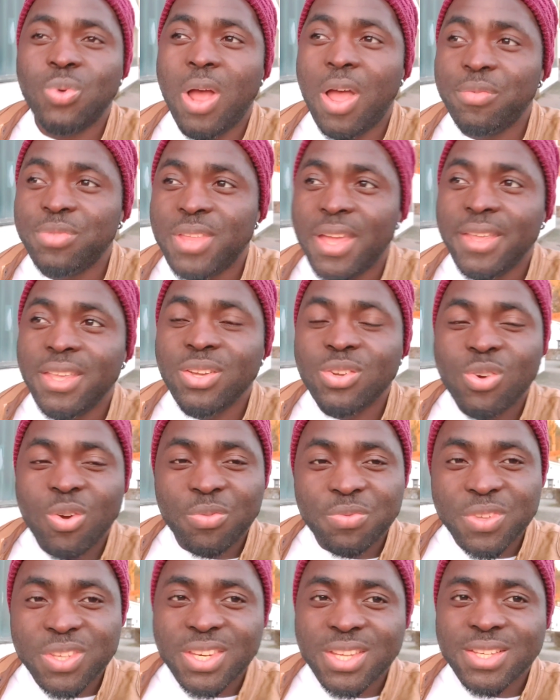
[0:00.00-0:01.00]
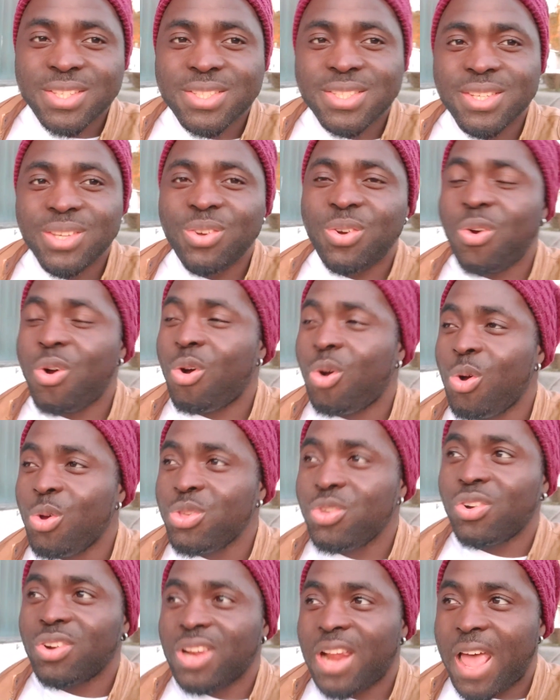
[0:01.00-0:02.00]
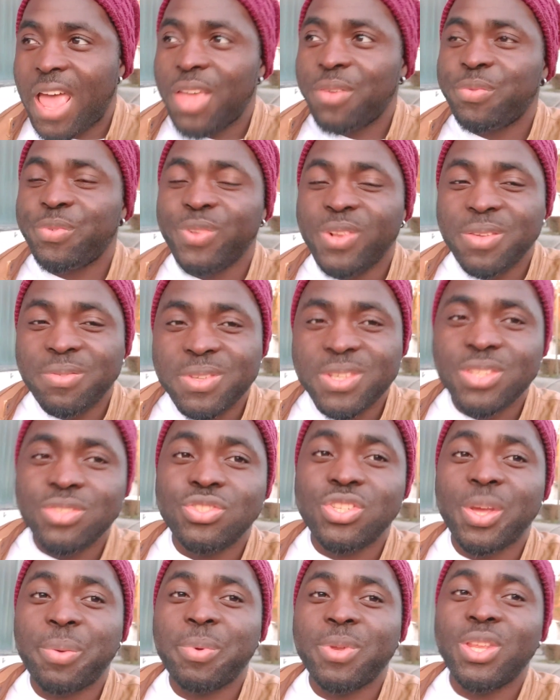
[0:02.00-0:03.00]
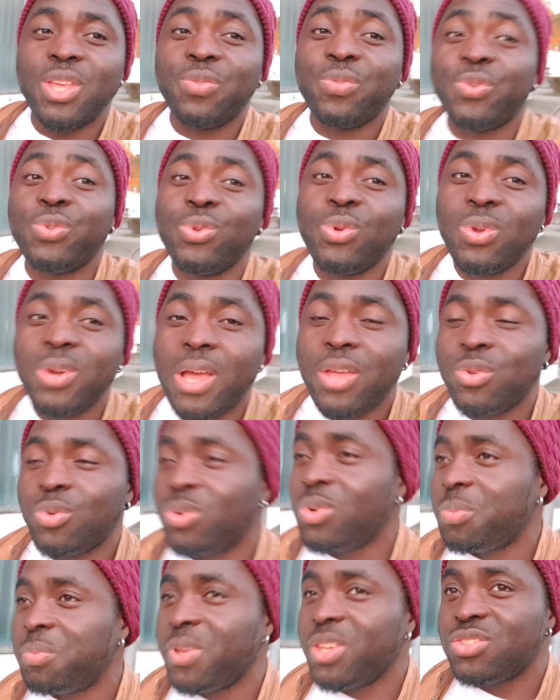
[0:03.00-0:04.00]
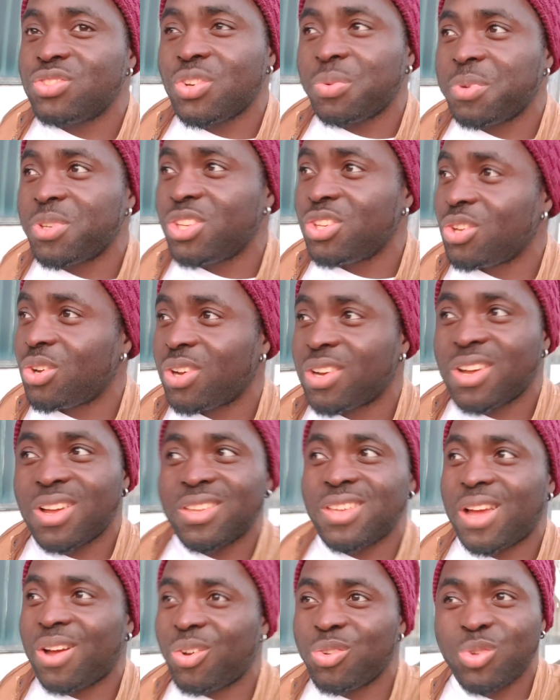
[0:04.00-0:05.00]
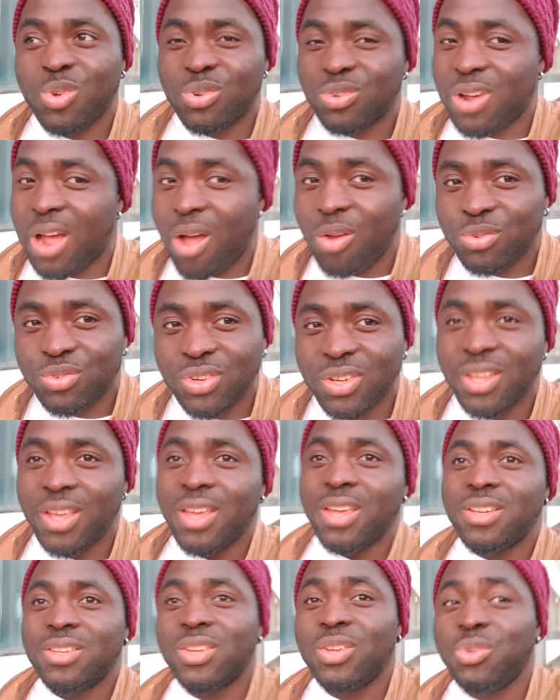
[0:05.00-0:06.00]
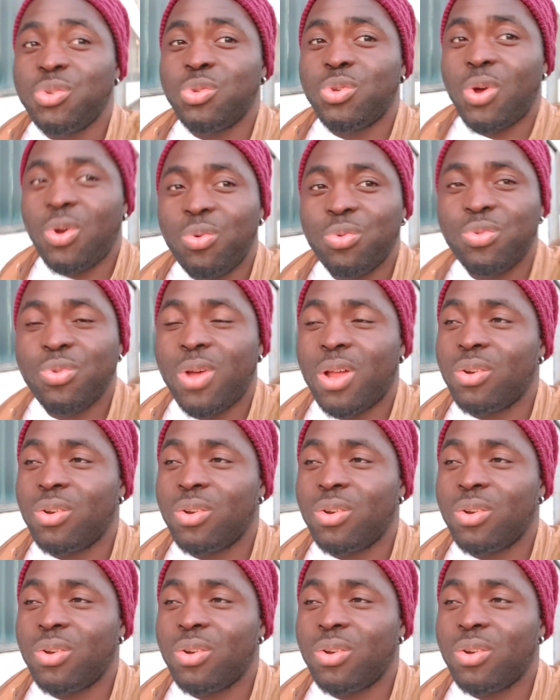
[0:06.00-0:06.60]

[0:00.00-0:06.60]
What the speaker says: will have that inconvenience all your life living in Germany. If you know that you want to make Germany your country, then you don't